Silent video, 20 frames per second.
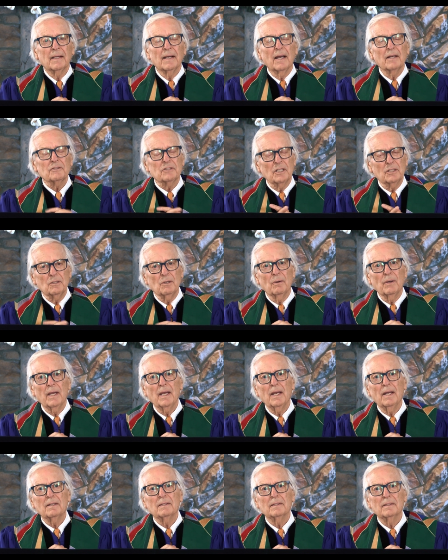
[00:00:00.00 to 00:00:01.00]
I said, go
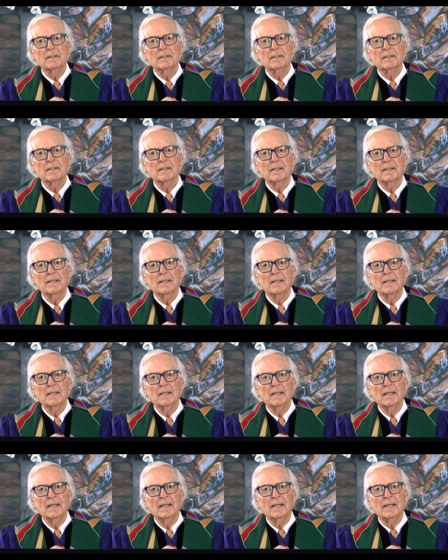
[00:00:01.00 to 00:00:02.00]
ahead.
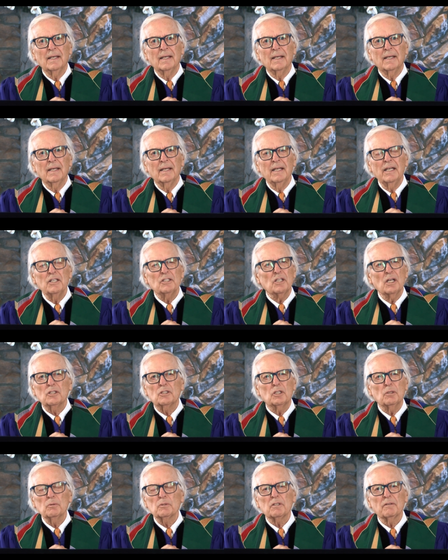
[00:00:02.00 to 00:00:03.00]
He said,
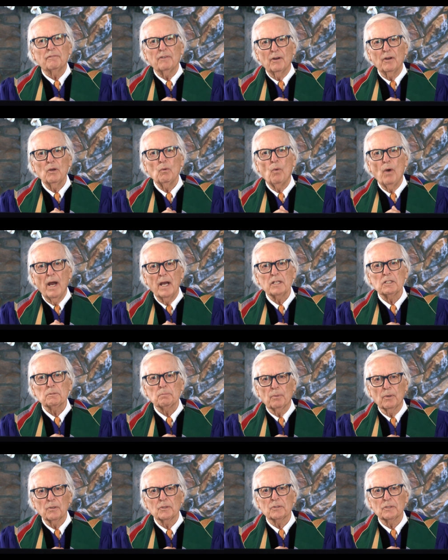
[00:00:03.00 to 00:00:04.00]
she was a very wise
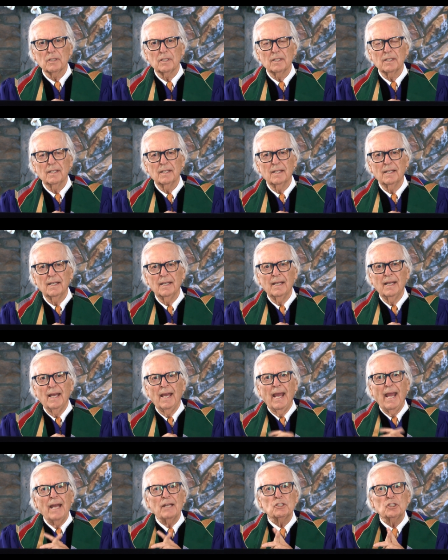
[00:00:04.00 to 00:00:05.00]
person.
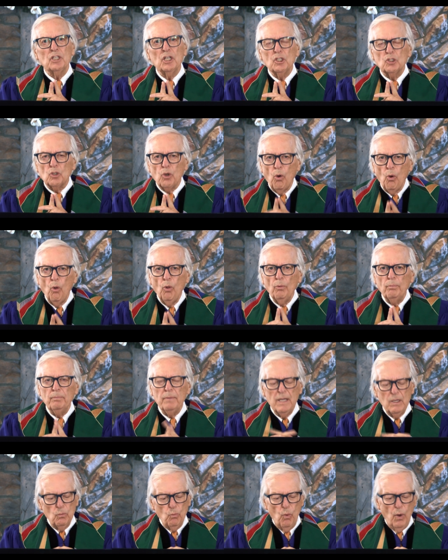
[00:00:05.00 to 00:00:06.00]
And she told
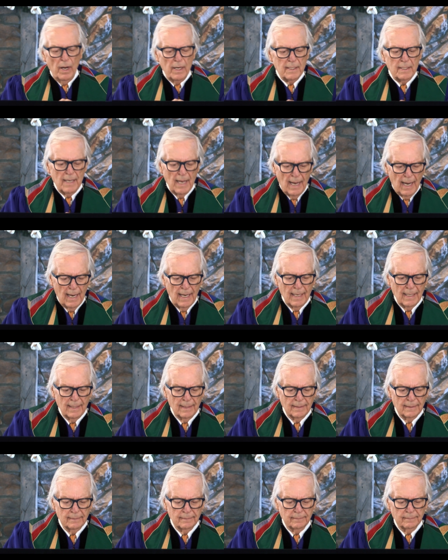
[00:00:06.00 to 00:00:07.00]
me one day,
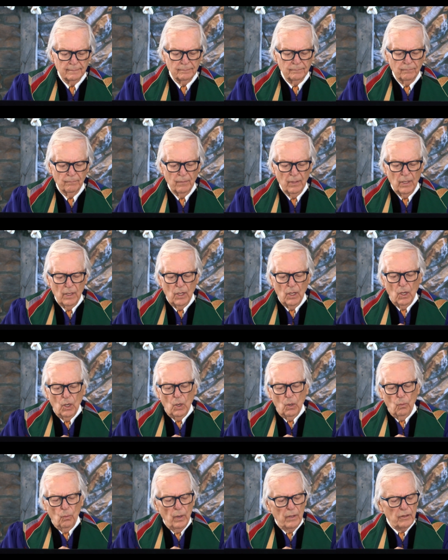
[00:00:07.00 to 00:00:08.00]

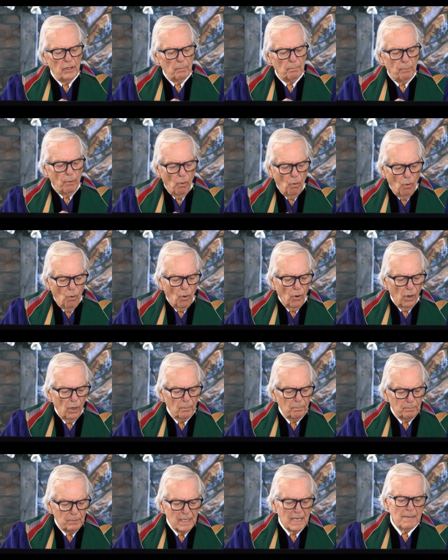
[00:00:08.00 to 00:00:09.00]
when the poor
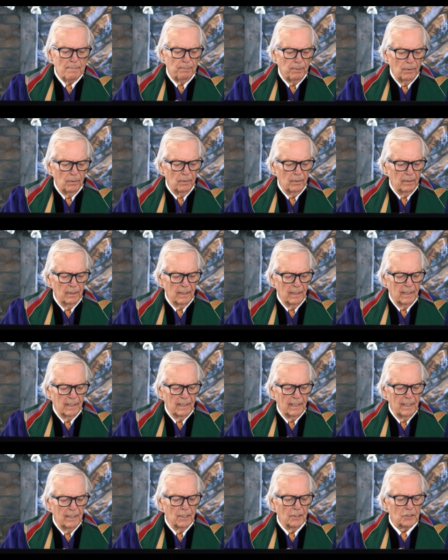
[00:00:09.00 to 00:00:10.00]
people
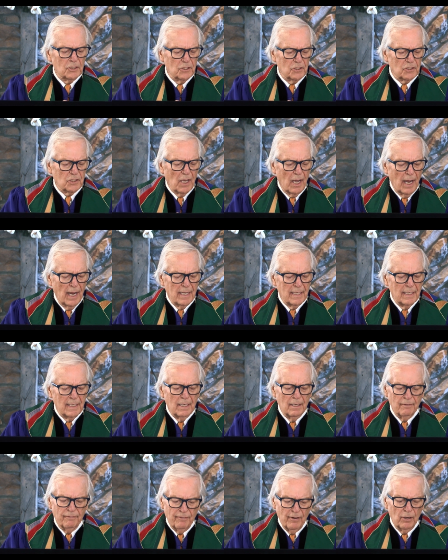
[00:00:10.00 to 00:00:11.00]
in a society
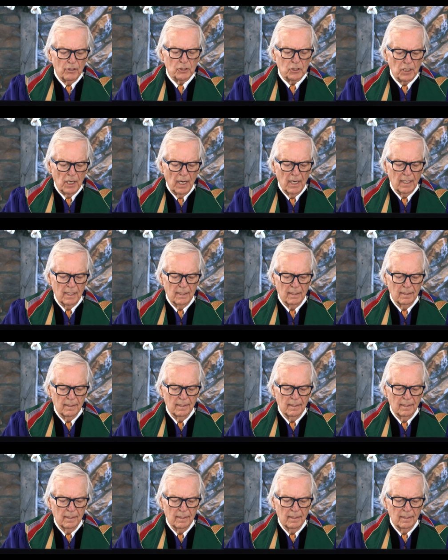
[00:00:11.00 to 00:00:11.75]
get a fair shake,